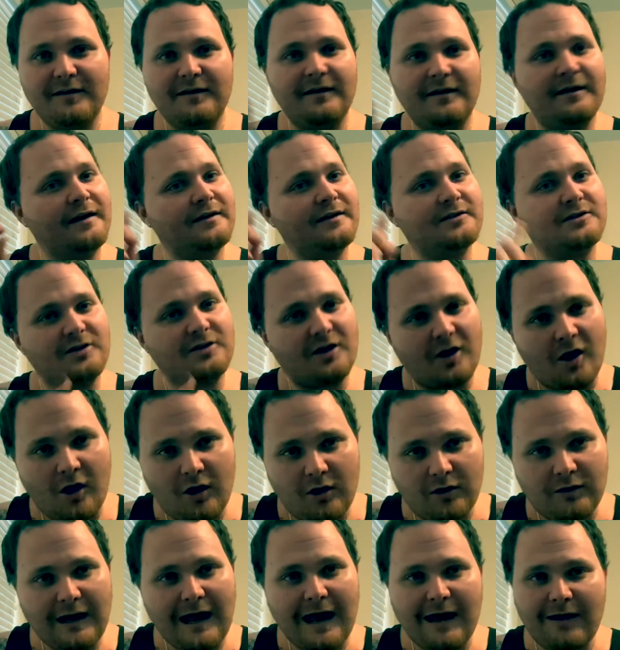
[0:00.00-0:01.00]
is a
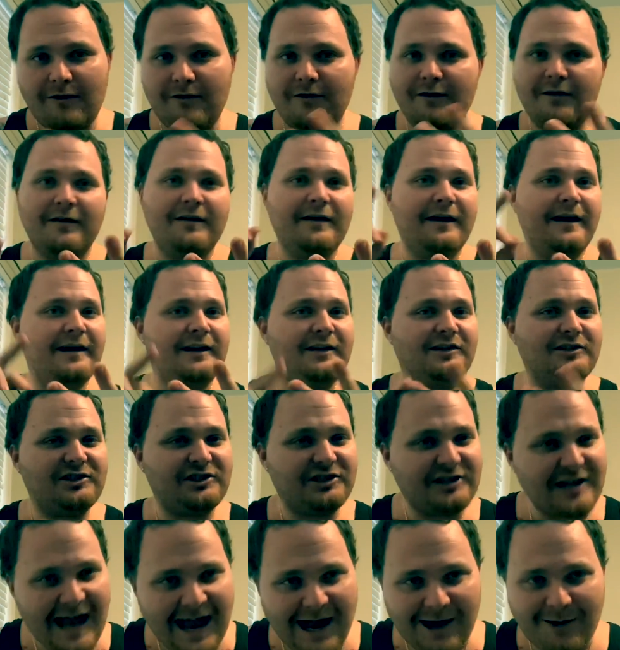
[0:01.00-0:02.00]
call out and a
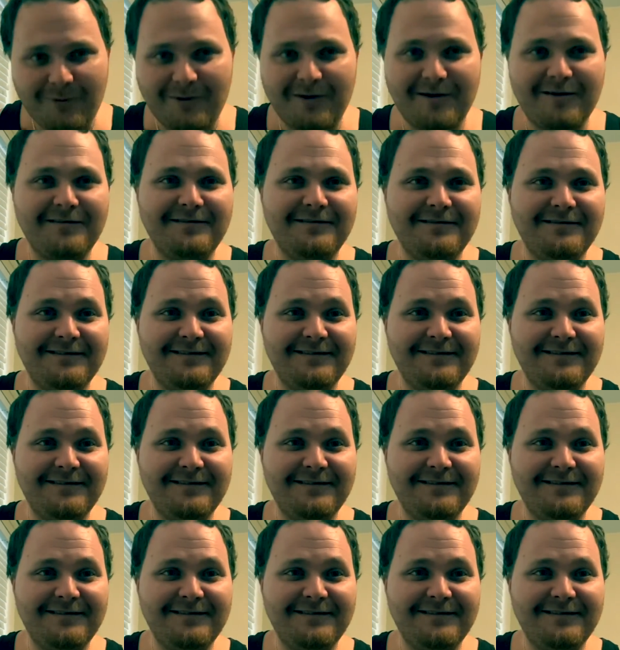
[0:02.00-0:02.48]
shower.